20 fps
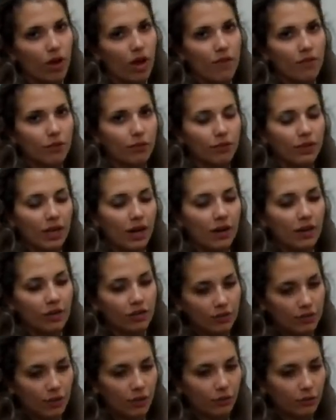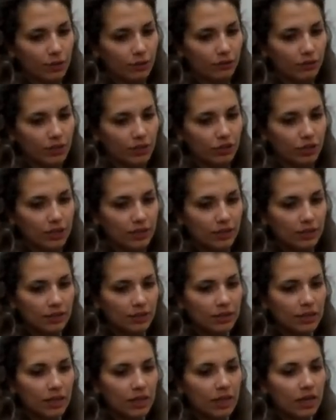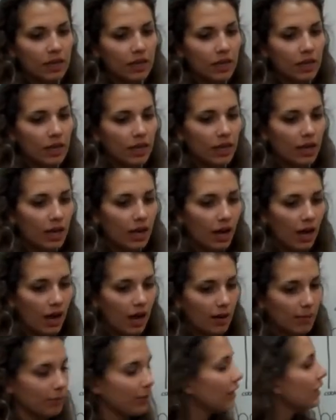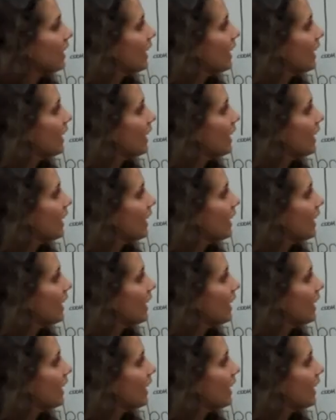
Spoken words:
of the 3 regions. The